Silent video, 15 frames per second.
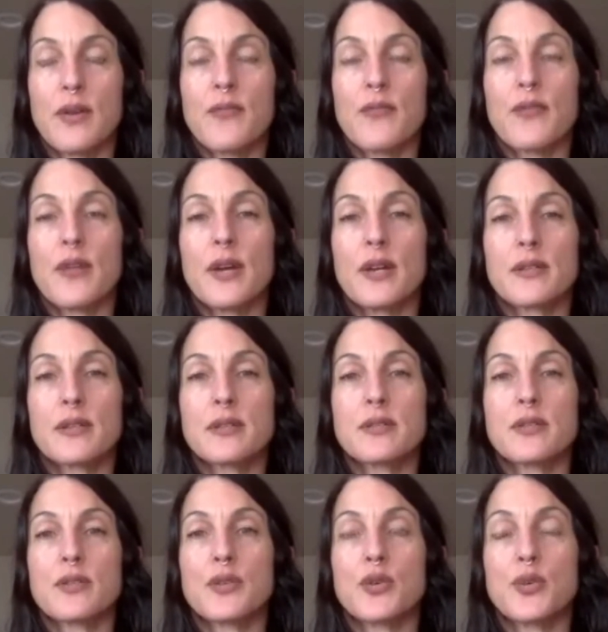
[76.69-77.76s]
for us
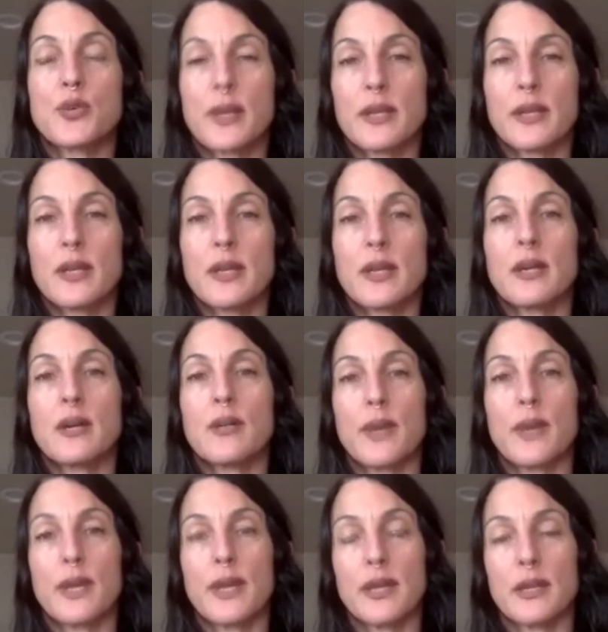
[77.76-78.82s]
to quickly
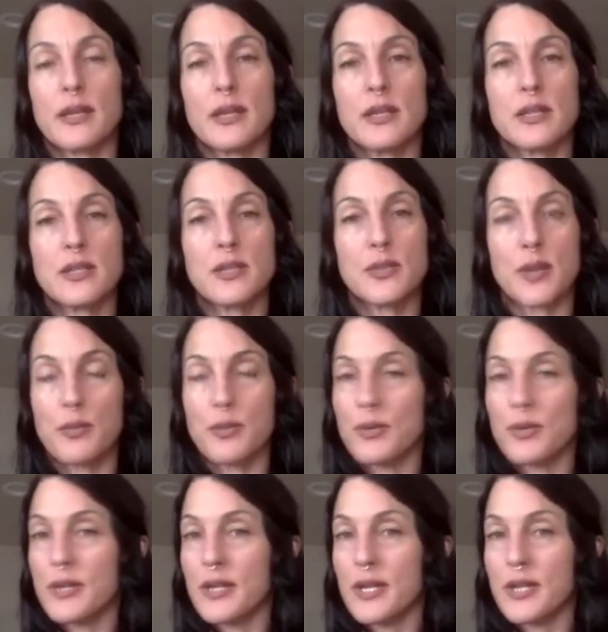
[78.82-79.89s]
awaken into our
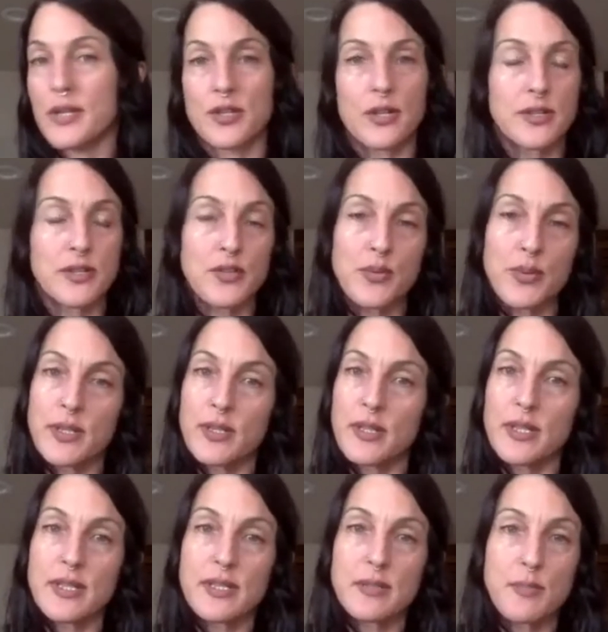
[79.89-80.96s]
Buddha nature as
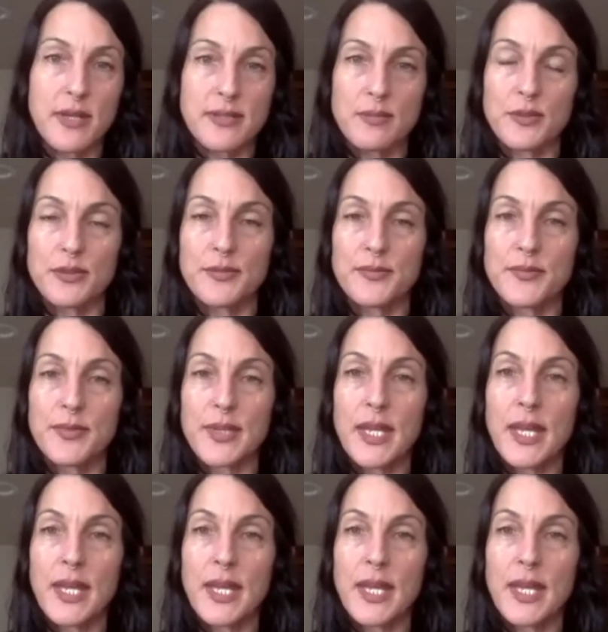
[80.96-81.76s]
quickly as possible,